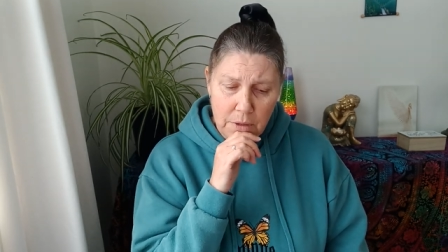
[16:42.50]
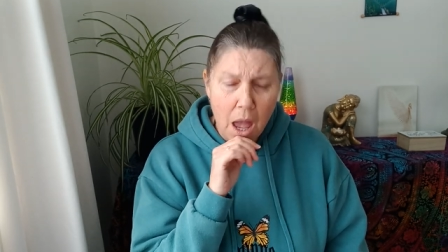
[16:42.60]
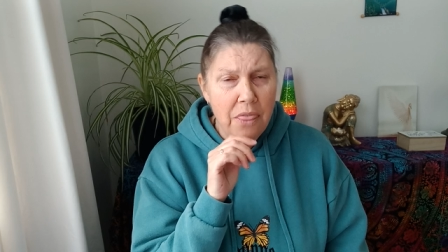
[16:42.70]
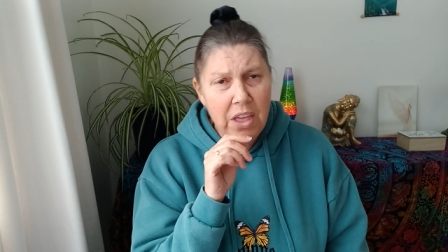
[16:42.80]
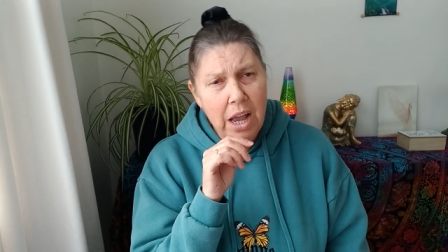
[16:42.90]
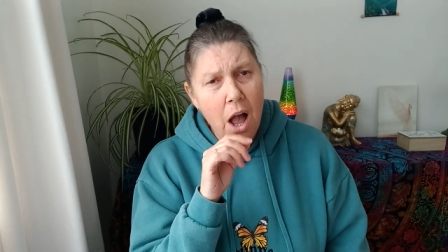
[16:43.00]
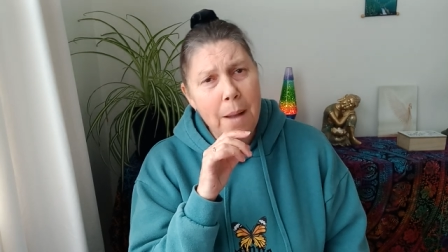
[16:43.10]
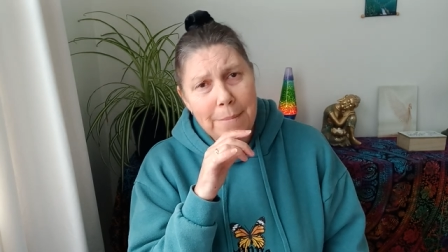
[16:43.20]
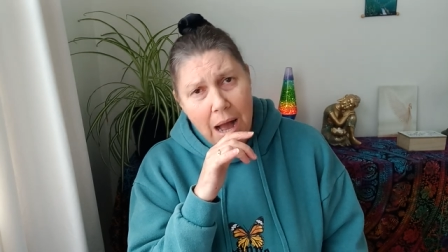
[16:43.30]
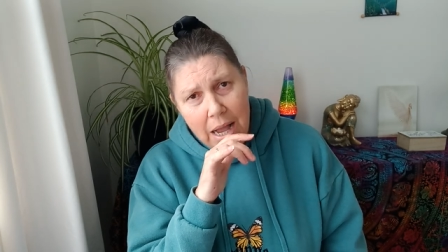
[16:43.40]
I think I
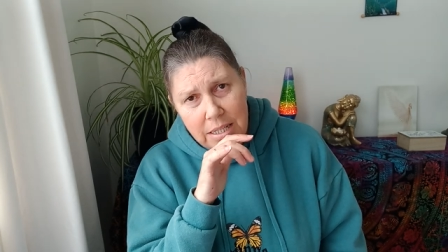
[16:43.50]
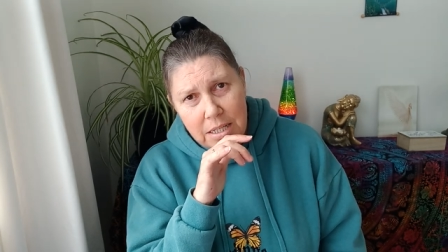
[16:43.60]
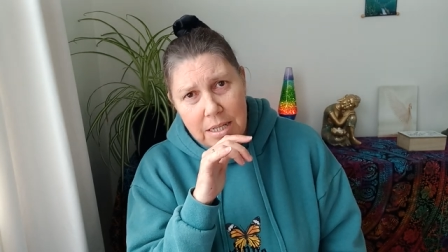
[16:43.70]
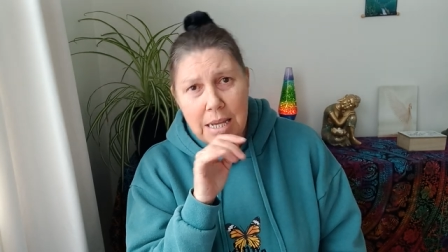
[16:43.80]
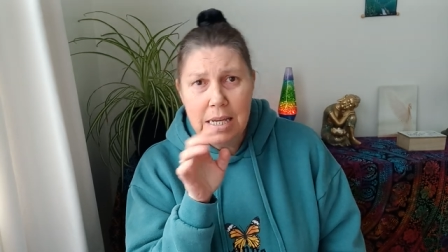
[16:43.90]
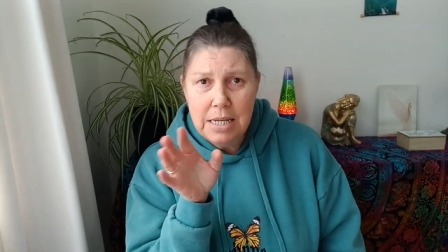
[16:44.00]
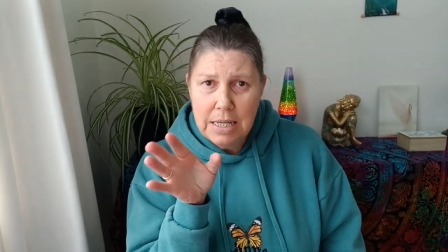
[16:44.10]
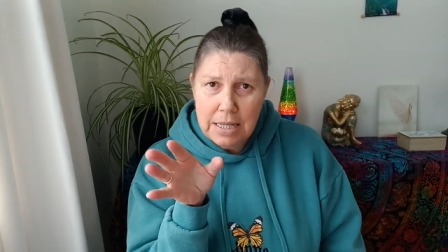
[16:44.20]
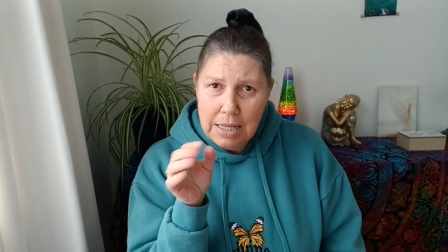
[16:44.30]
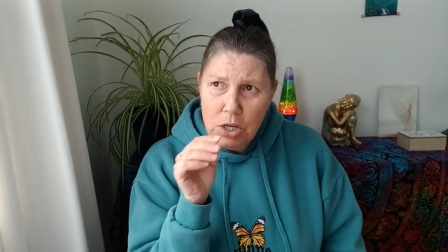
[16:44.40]
might need,
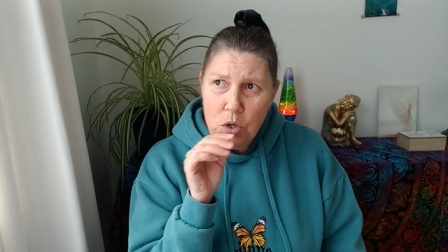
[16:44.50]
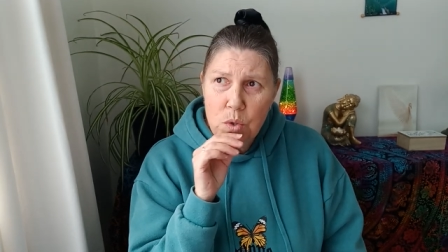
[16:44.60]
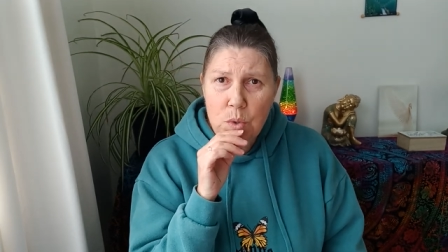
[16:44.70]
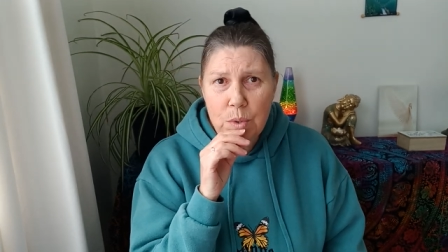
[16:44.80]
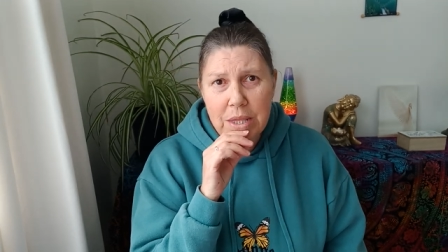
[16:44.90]
you know,